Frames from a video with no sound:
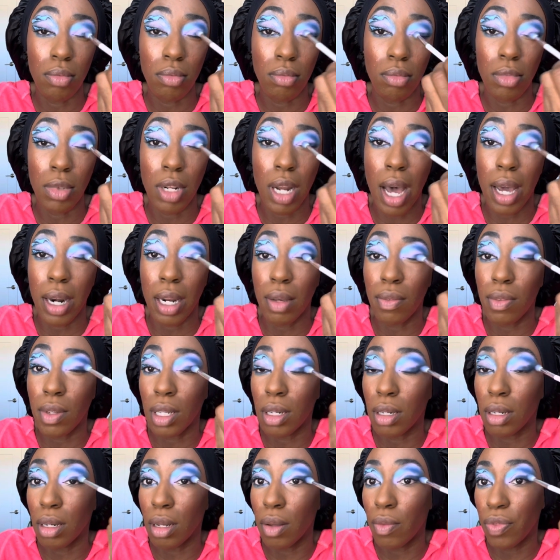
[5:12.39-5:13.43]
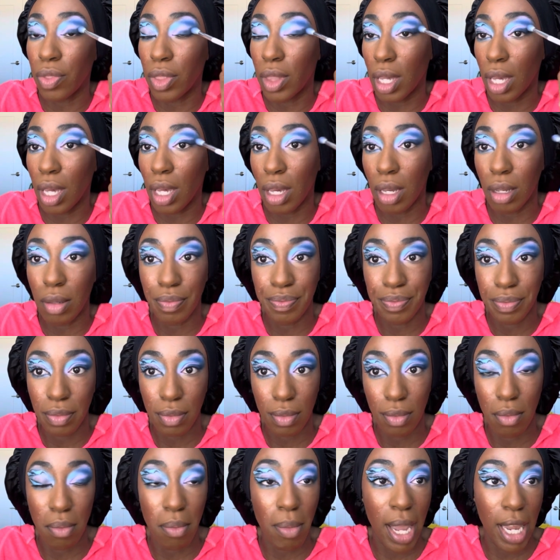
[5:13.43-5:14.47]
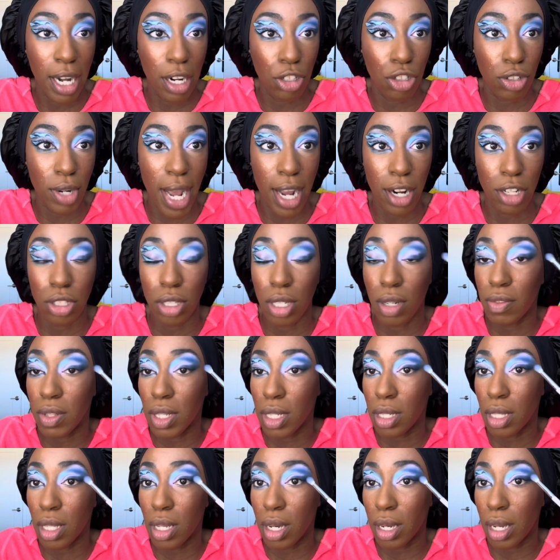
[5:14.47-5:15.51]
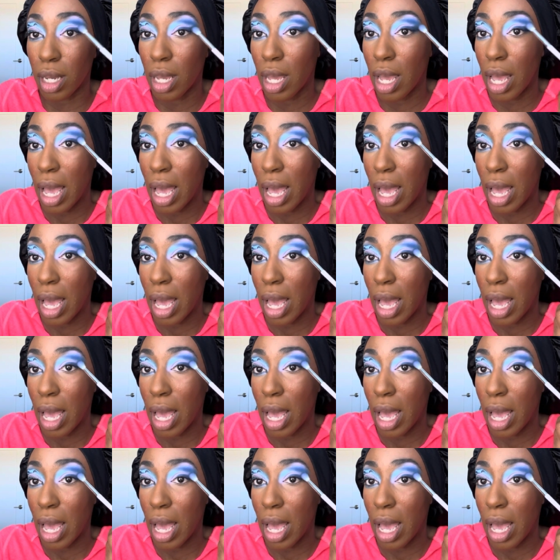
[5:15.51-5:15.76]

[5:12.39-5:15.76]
not even the main attraction of this look.